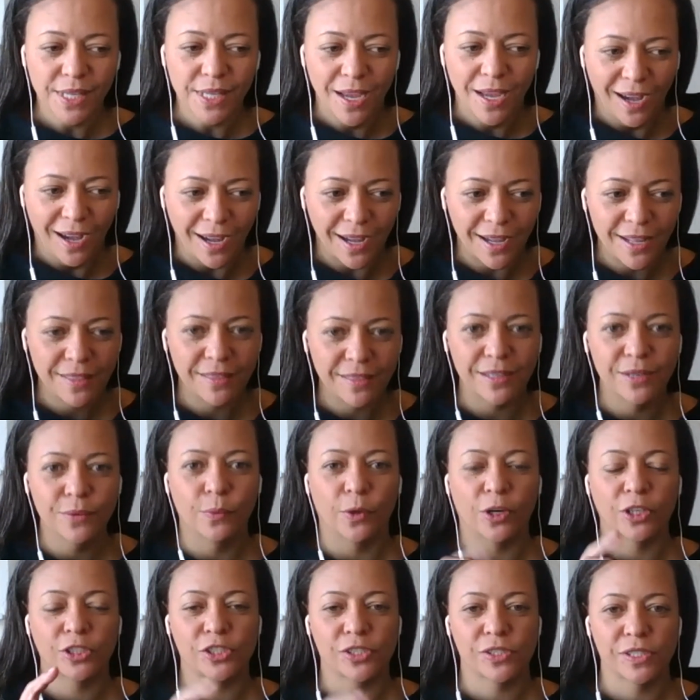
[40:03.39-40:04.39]
I then
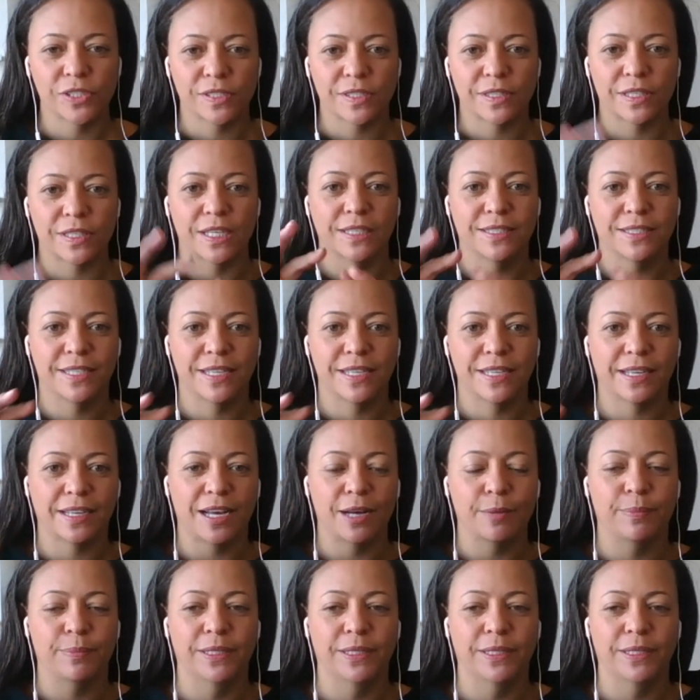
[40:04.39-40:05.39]
watch this thing tick
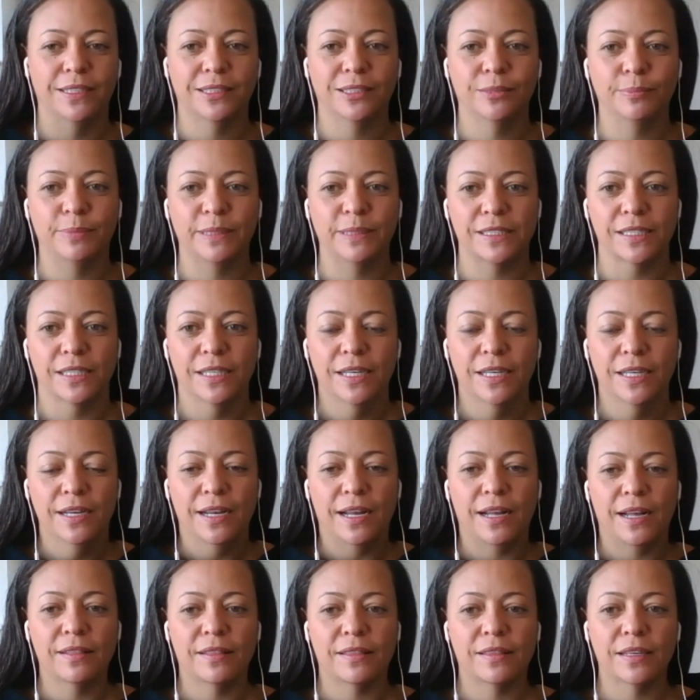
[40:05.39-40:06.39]
up a little bit
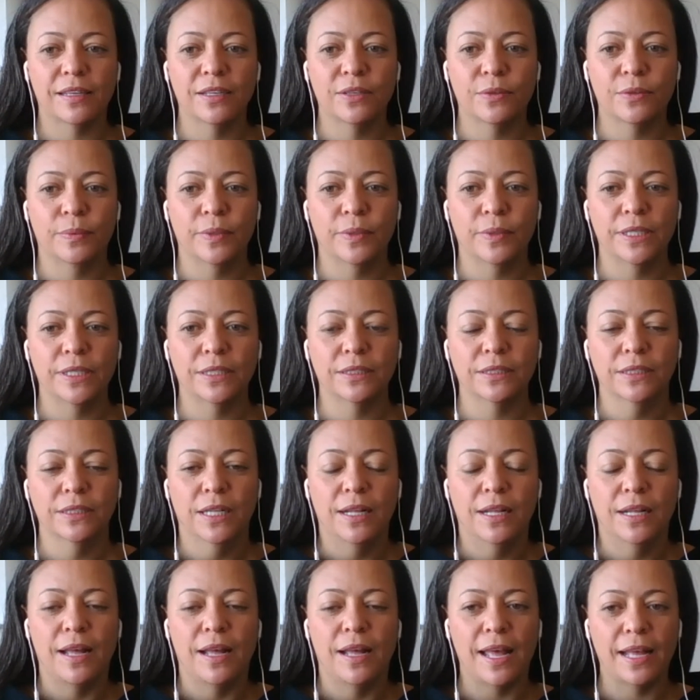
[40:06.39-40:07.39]
and think, well,
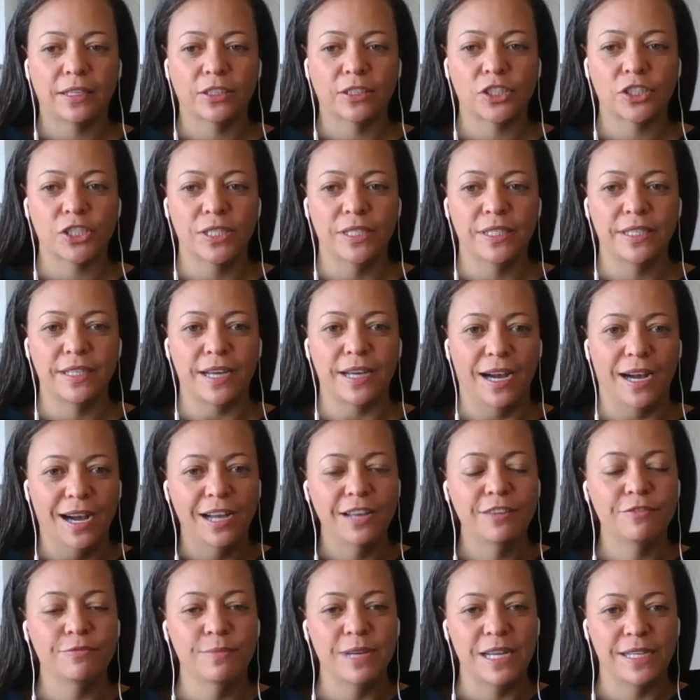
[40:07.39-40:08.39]
actually,
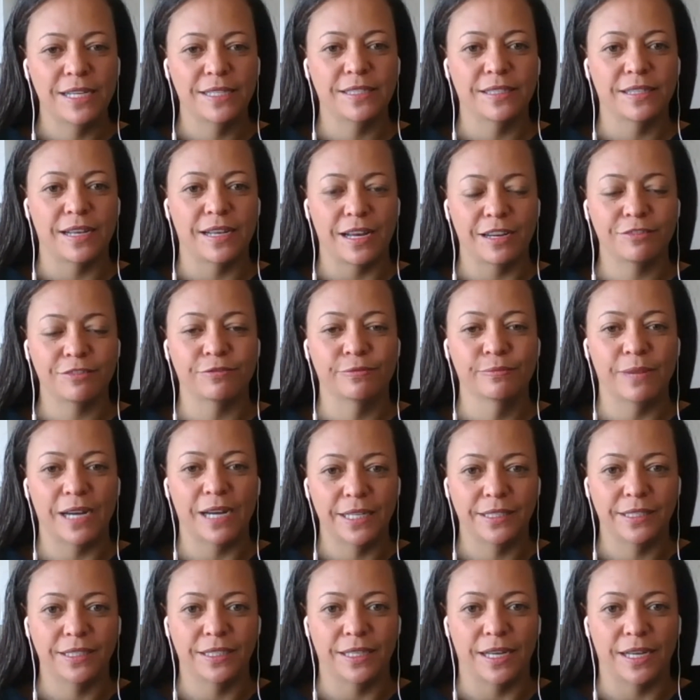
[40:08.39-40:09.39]
I've made enough
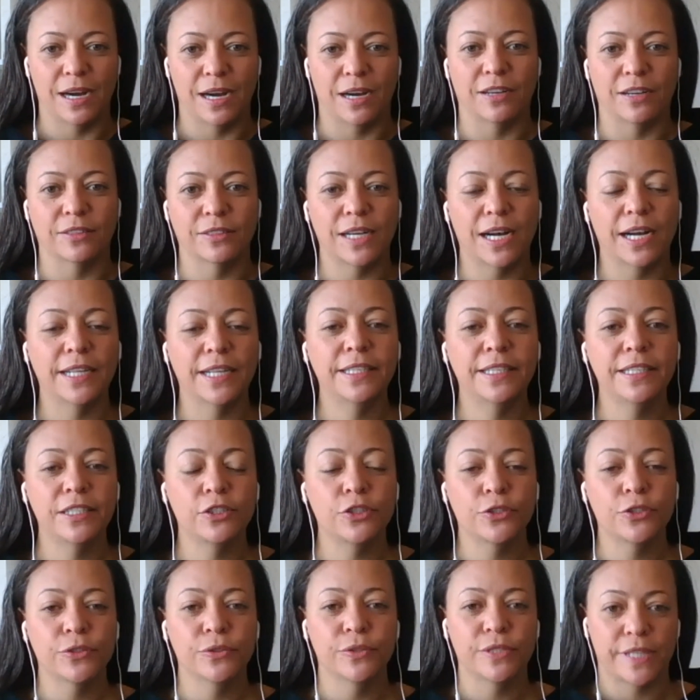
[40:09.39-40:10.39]
money now. I need
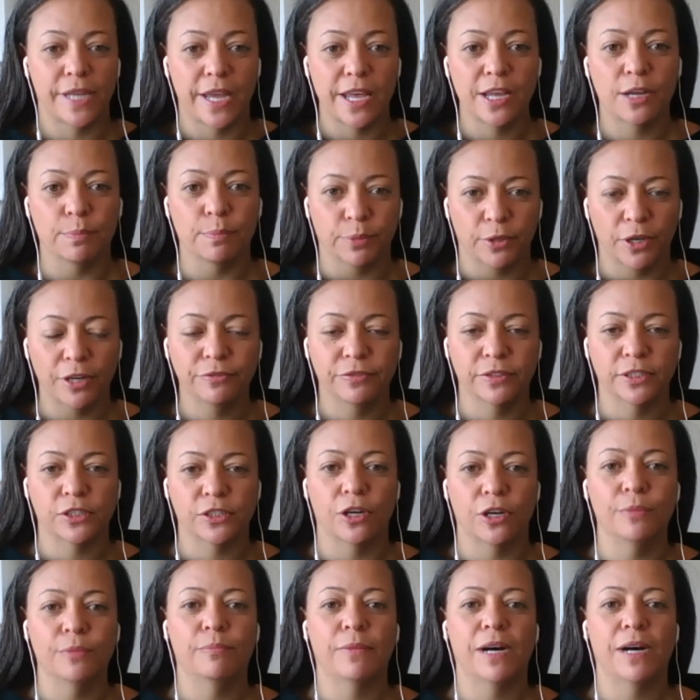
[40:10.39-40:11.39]
to take profit
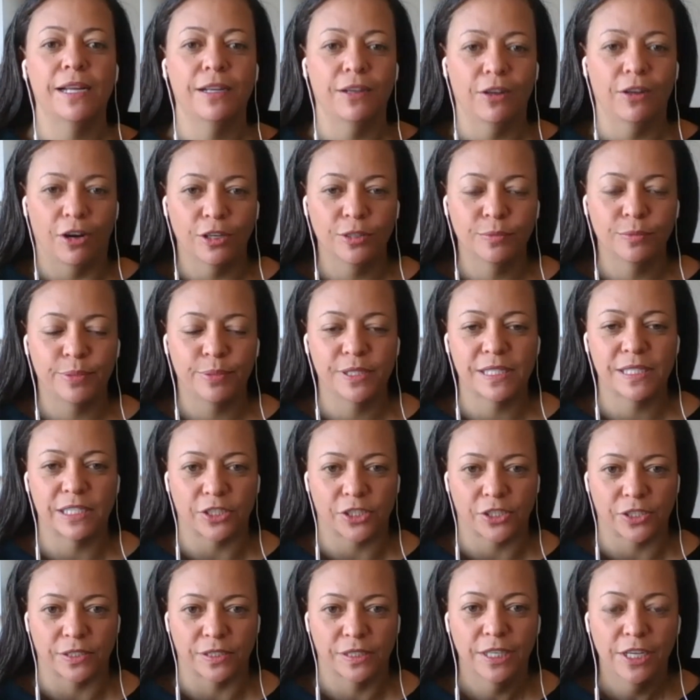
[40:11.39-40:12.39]
on my long
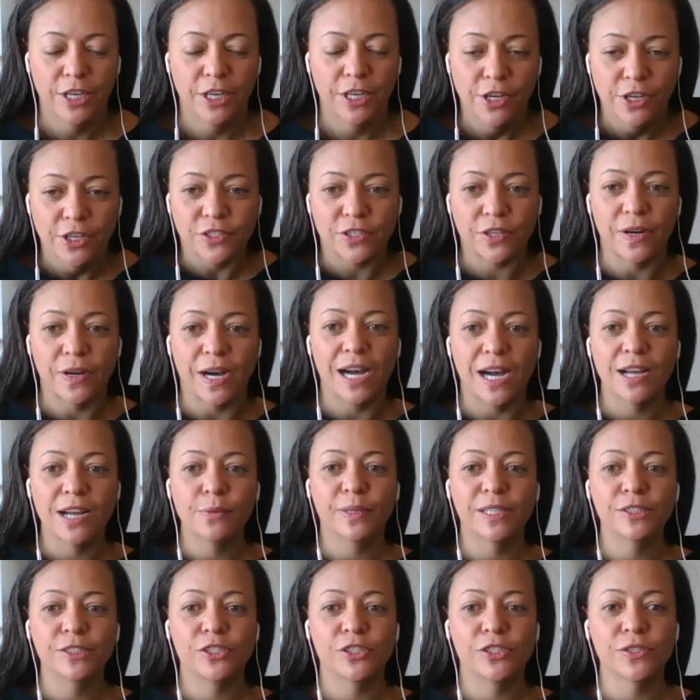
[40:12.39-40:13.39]
position. So I
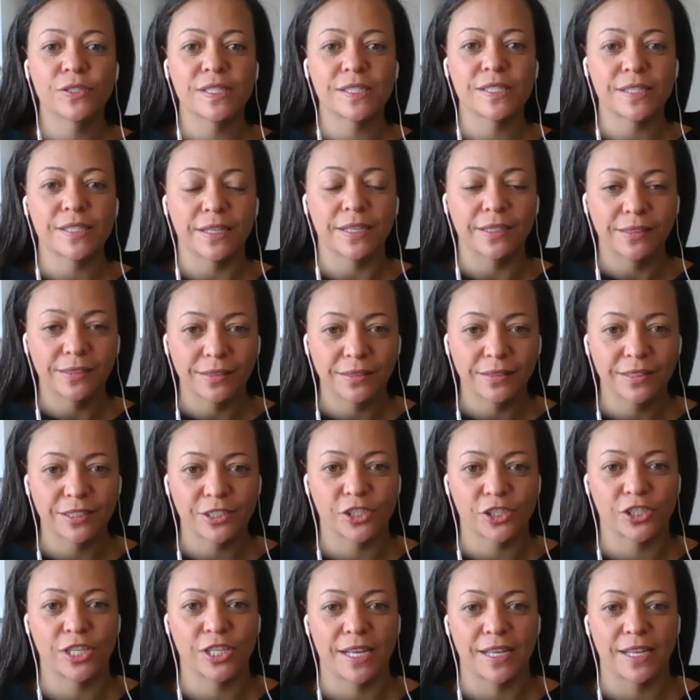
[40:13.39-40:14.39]
want to sell the
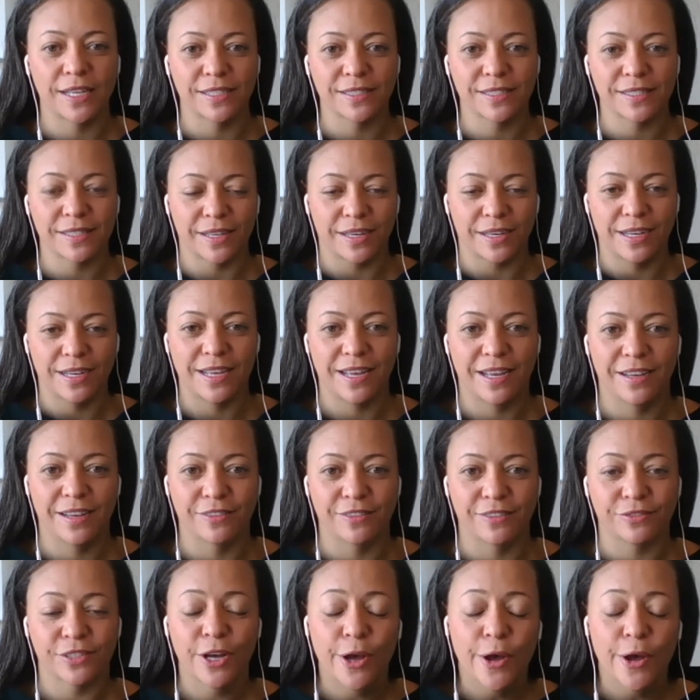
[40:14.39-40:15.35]
shares that I have.